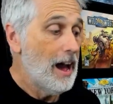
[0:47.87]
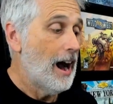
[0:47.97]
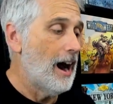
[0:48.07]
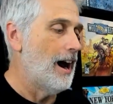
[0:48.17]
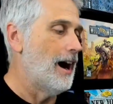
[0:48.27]

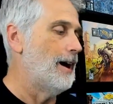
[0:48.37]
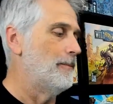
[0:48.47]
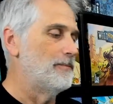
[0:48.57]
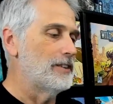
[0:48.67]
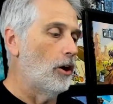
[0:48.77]

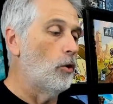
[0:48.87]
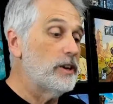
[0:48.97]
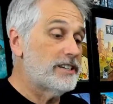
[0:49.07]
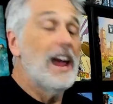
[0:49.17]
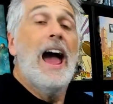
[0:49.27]
um, you know,
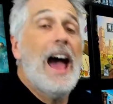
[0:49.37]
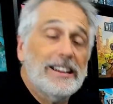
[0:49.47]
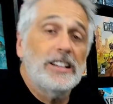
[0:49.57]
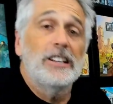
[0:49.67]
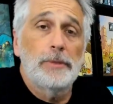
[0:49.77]
which
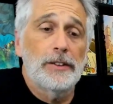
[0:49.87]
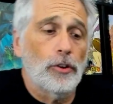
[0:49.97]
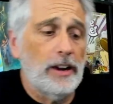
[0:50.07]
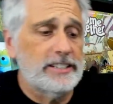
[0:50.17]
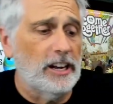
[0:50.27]
has a little bit of a
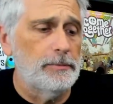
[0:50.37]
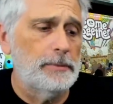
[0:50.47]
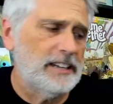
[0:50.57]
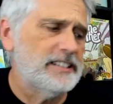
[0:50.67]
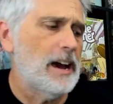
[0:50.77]
race element
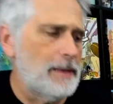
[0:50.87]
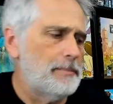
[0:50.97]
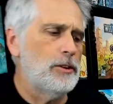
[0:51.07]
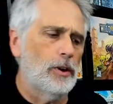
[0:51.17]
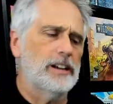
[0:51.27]
because, yeah,
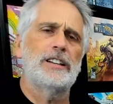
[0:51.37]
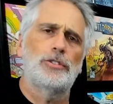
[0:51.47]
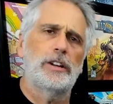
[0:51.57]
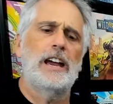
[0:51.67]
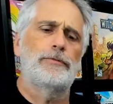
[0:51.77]
maybe you want to get
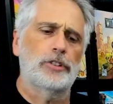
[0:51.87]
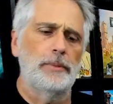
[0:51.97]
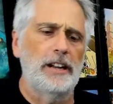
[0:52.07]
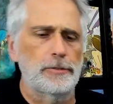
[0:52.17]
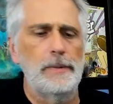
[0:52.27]
to a cave for somebody else.